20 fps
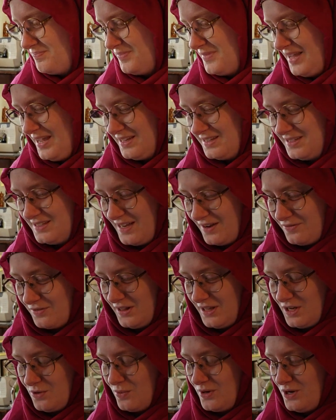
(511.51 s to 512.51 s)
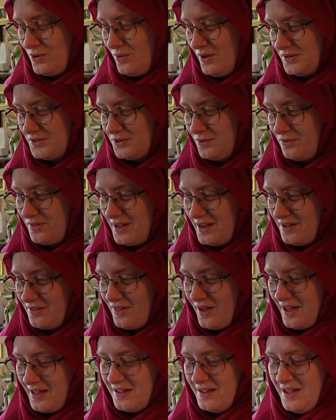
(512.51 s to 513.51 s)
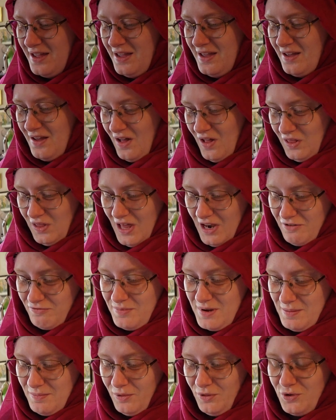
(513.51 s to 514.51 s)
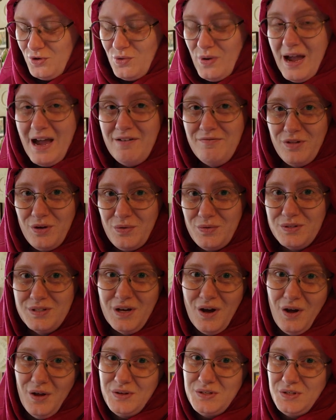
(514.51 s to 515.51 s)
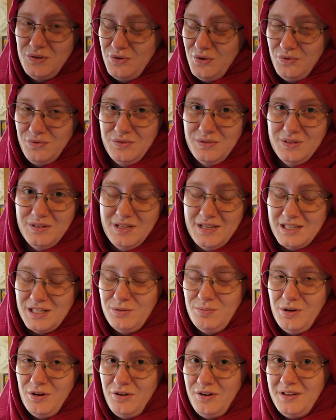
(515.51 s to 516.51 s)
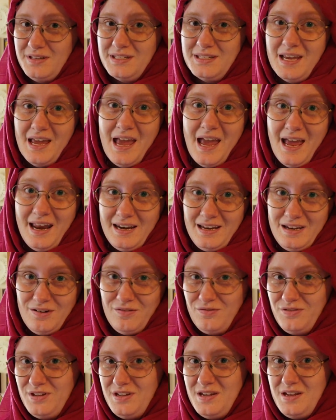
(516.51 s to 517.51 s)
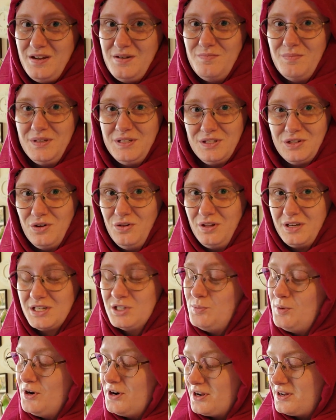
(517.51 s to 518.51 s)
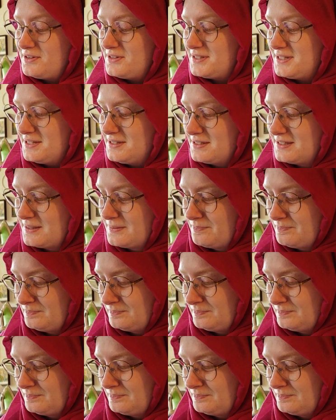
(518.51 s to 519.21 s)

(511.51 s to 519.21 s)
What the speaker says: It definitely, when you also think that a lot of people who have those also don't experience any of the mystical experiences.